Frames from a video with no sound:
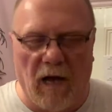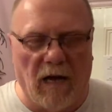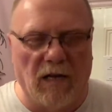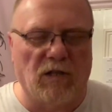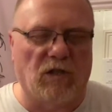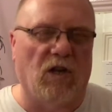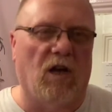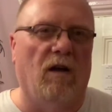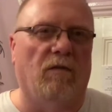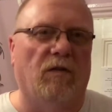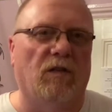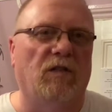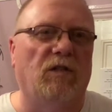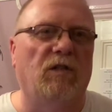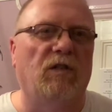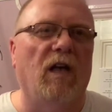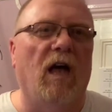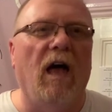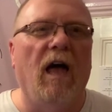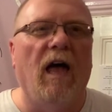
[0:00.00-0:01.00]

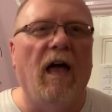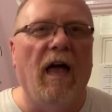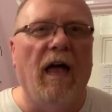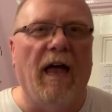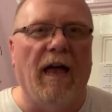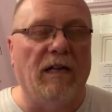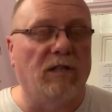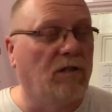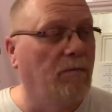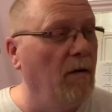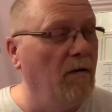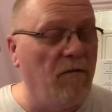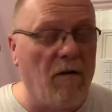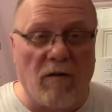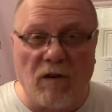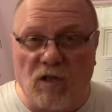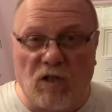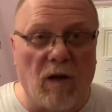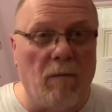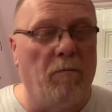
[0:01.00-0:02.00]
service. It's going to be
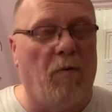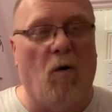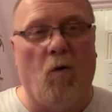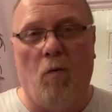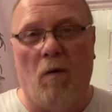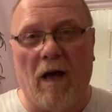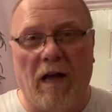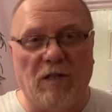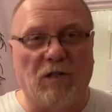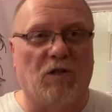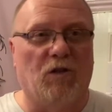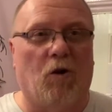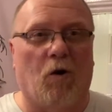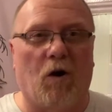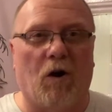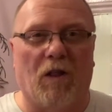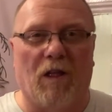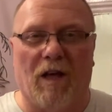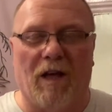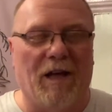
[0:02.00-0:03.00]
very simple. It's not
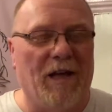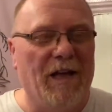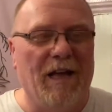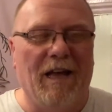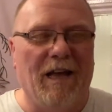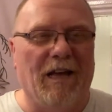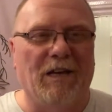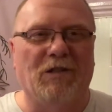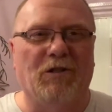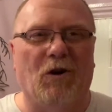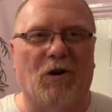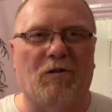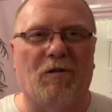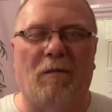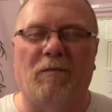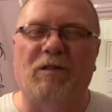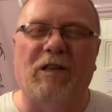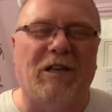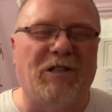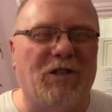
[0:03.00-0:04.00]
going to
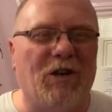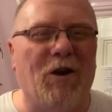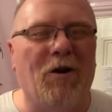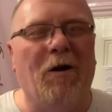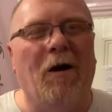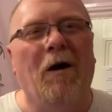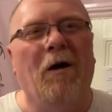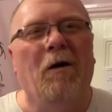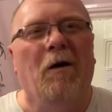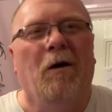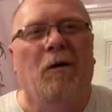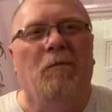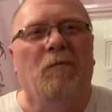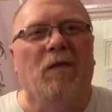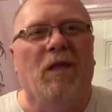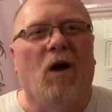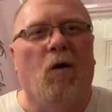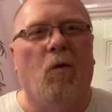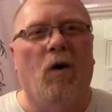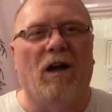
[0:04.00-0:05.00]
upset you.
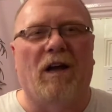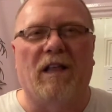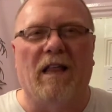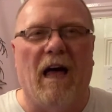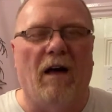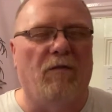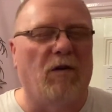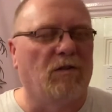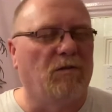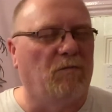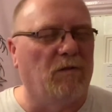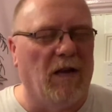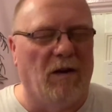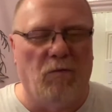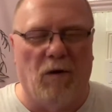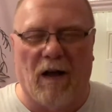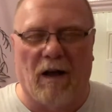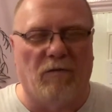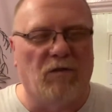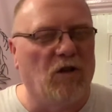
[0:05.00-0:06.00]
We're going
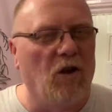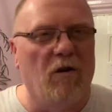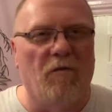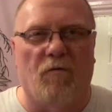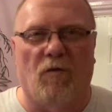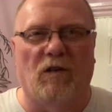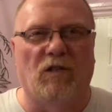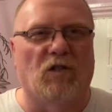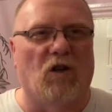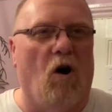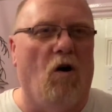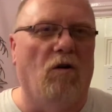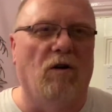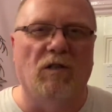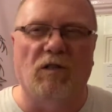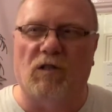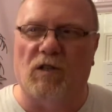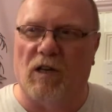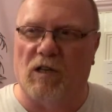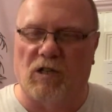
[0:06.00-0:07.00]
to have two or three
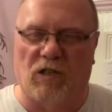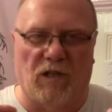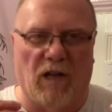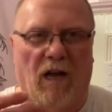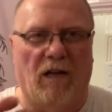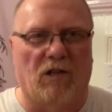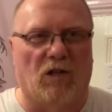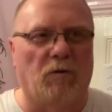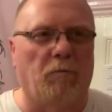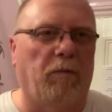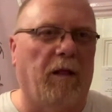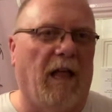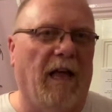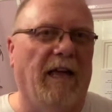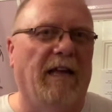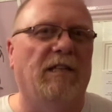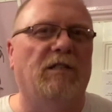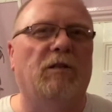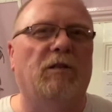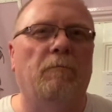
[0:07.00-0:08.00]
songs just
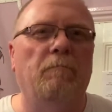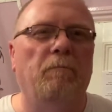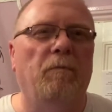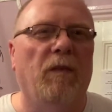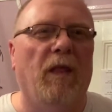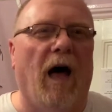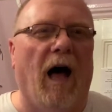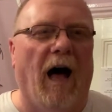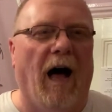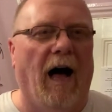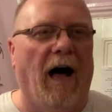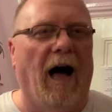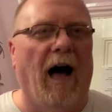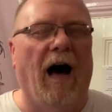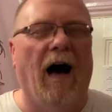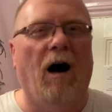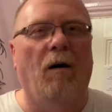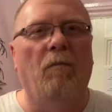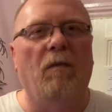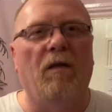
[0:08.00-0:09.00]
played. Then
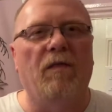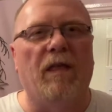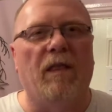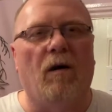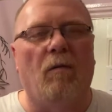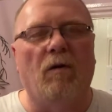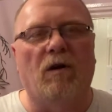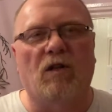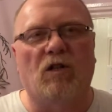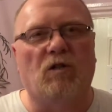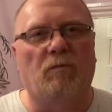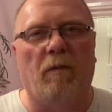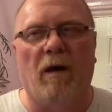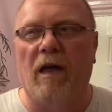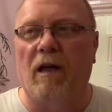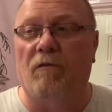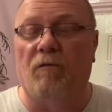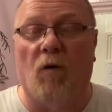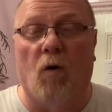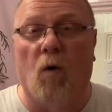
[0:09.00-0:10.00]
I'm going to
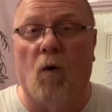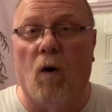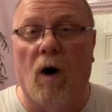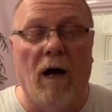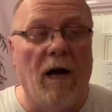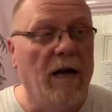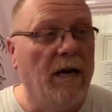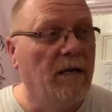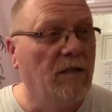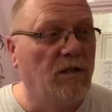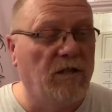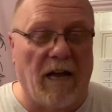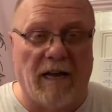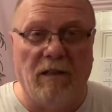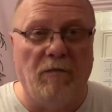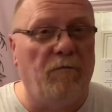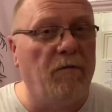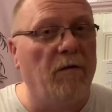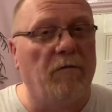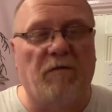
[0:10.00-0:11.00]
speak for
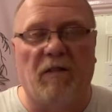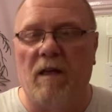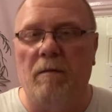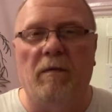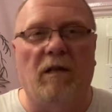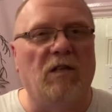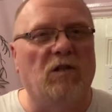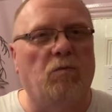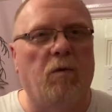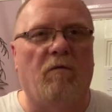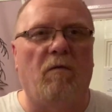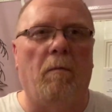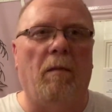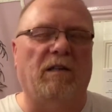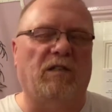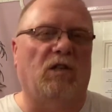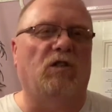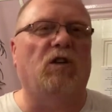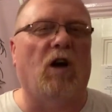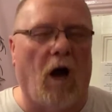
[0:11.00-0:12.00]
10, 15 minutes with a
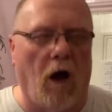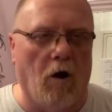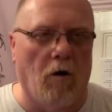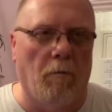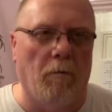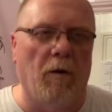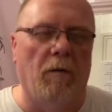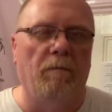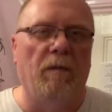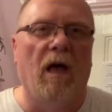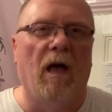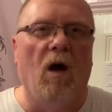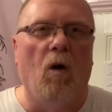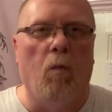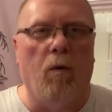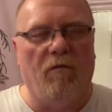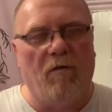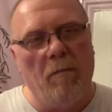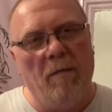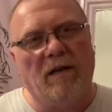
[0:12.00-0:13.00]
message of hope,
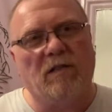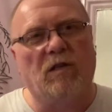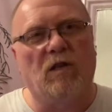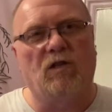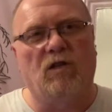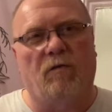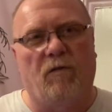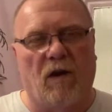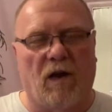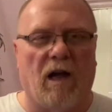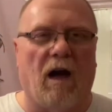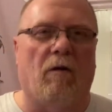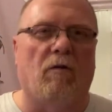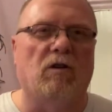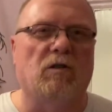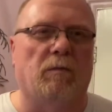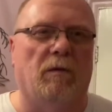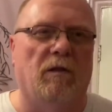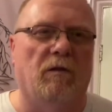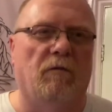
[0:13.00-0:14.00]
with a message of
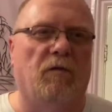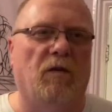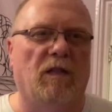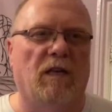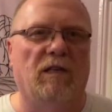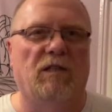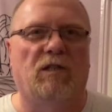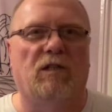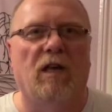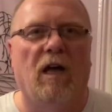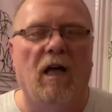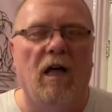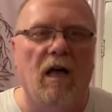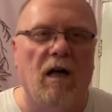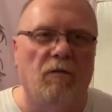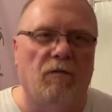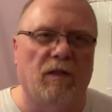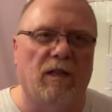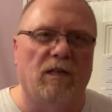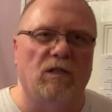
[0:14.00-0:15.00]
encouragement for
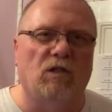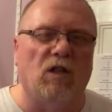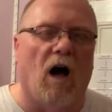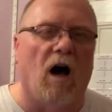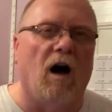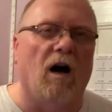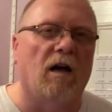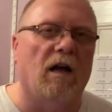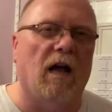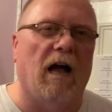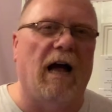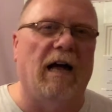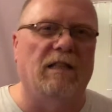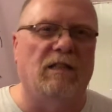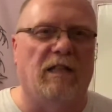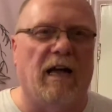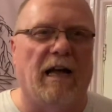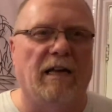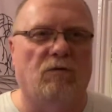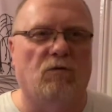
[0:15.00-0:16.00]
these dark
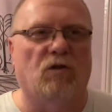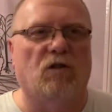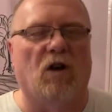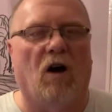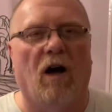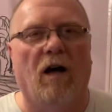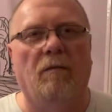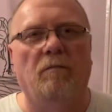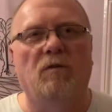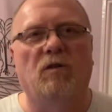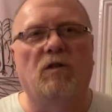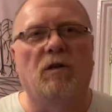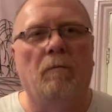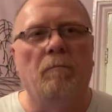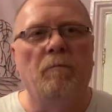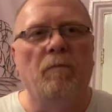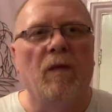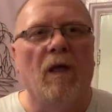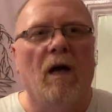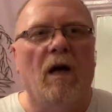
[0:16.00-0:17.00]
and dangerous times.
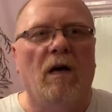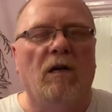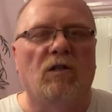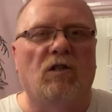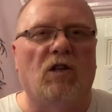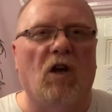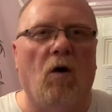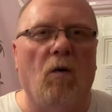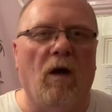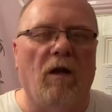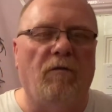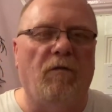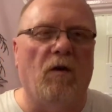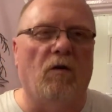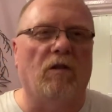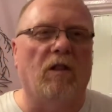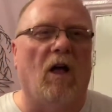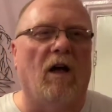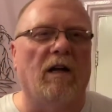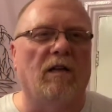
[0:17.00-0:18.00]
So if
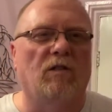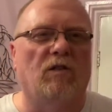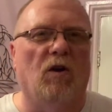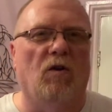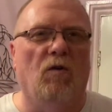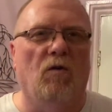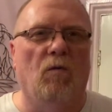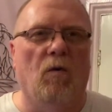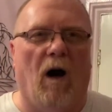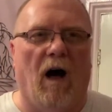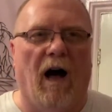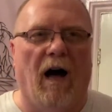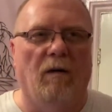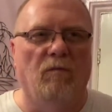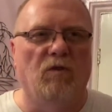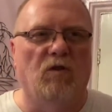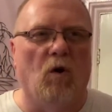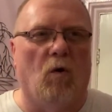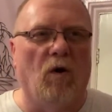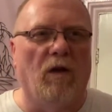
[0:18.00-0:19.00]
you'd like to
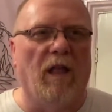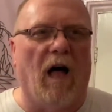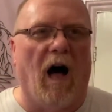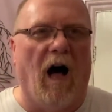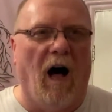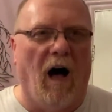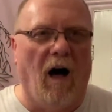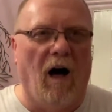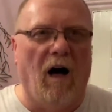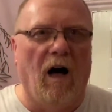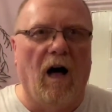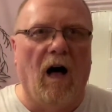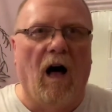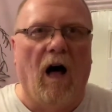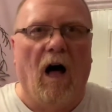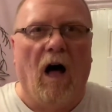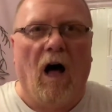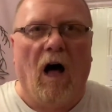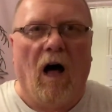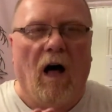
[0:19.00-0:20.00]
join our
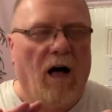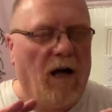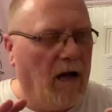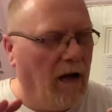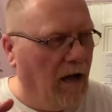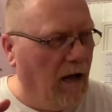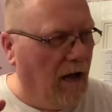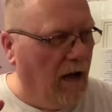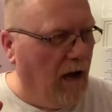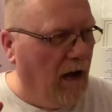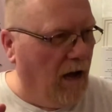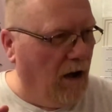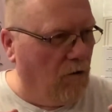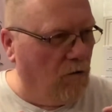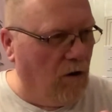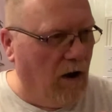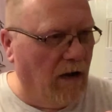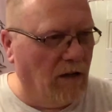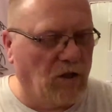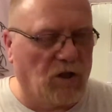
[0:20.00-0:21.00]

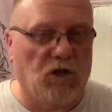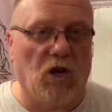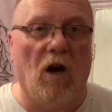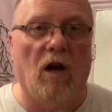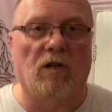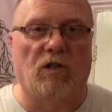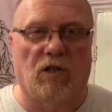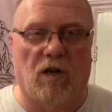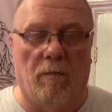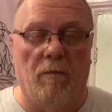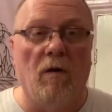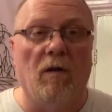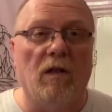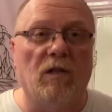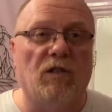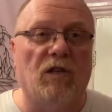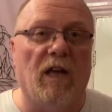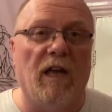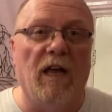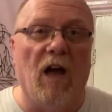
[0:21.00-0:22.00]
church
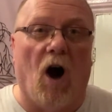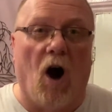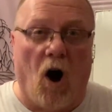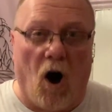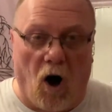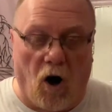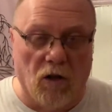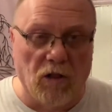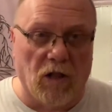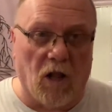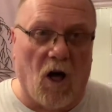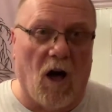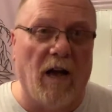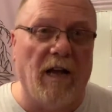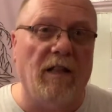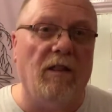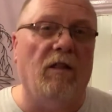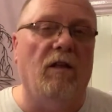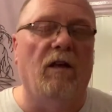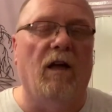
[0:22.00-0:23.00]
community
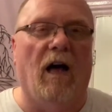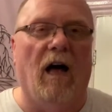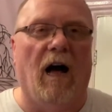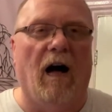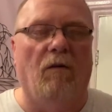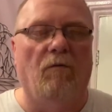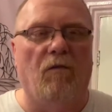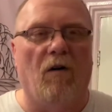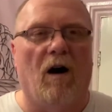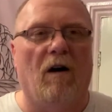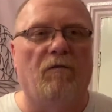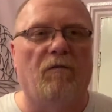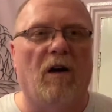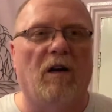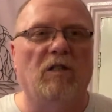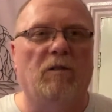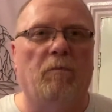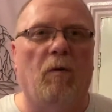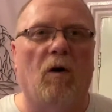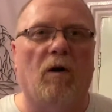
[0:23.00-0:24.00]
online via
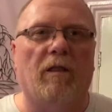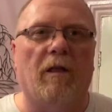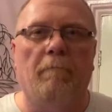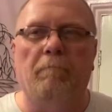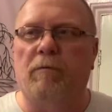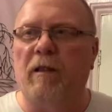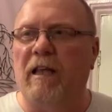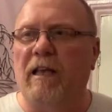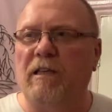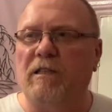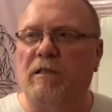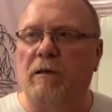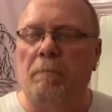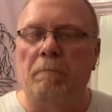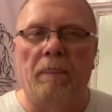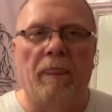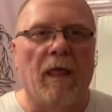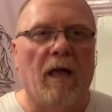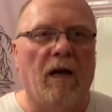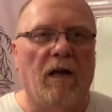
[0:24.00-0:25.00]
Facebook, then please,
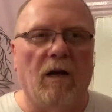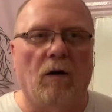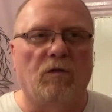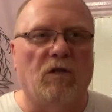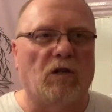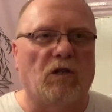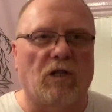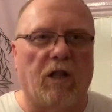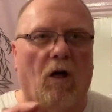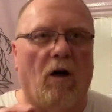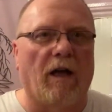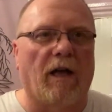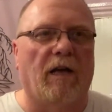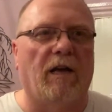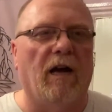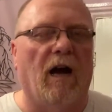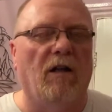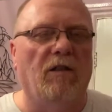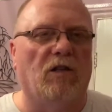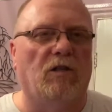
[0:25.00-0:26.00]
you'll just
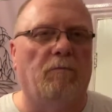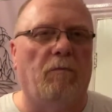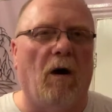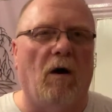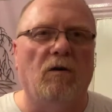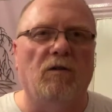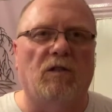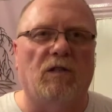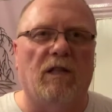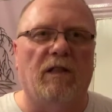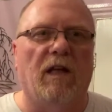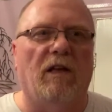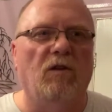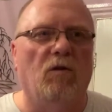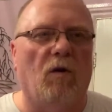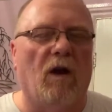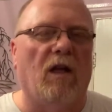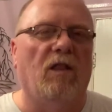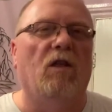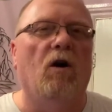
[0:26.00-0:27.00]
like this post and then
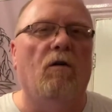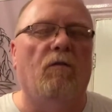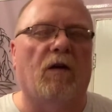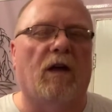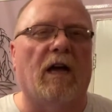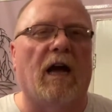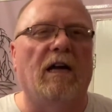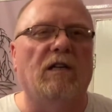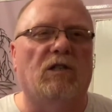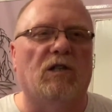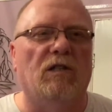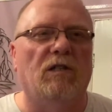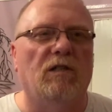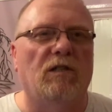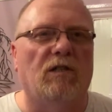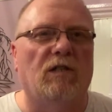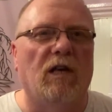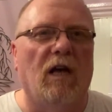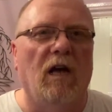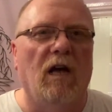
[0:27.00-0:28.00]
you'll get
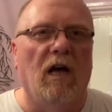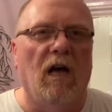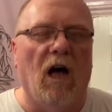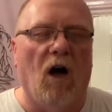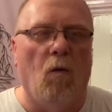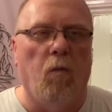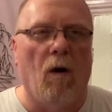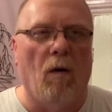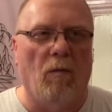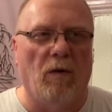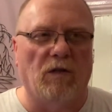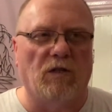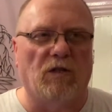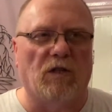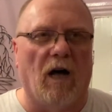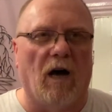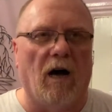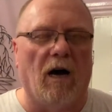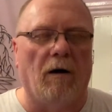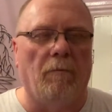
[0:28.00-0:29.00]
notifications of when we
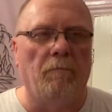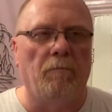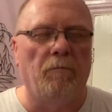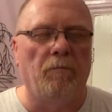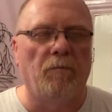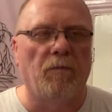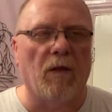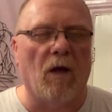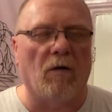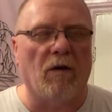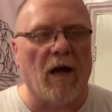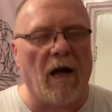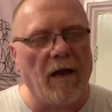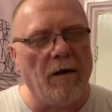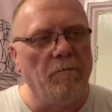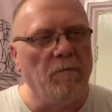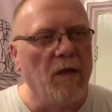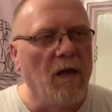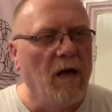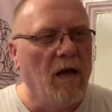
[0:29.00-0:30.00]
start.
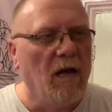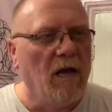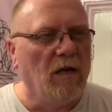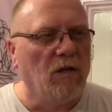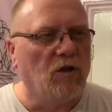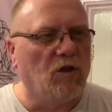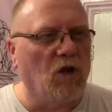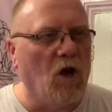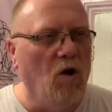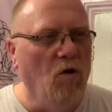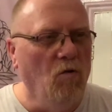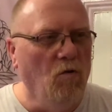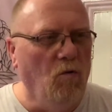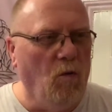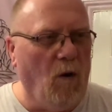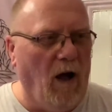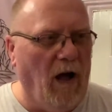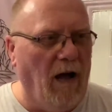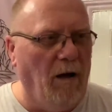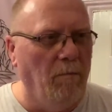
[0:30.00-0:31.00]
Okay?
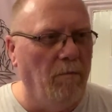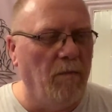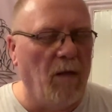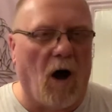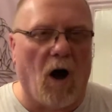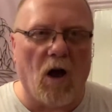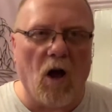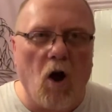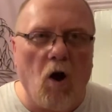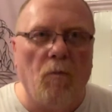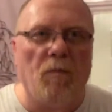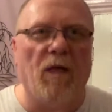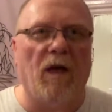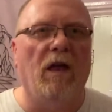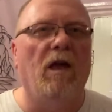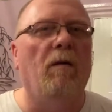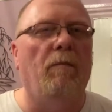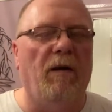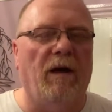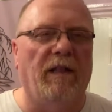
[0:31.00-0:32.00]
So I hope that
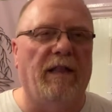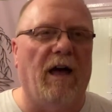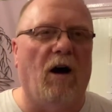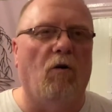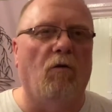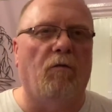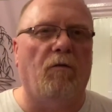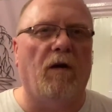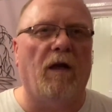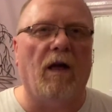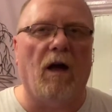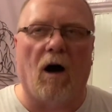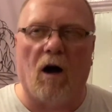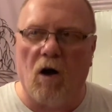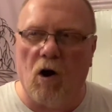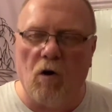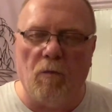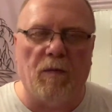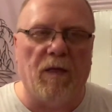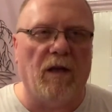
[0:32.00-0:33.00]
you're being healthy. I
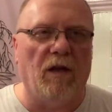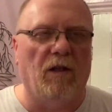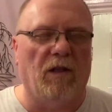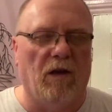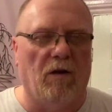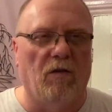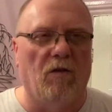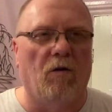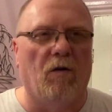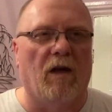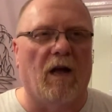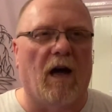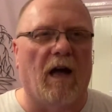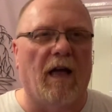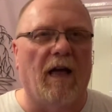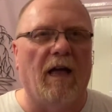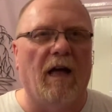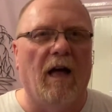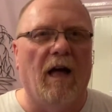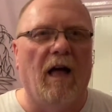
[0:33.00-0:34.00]
hope that you're doing
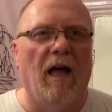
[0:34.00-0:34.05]
okay.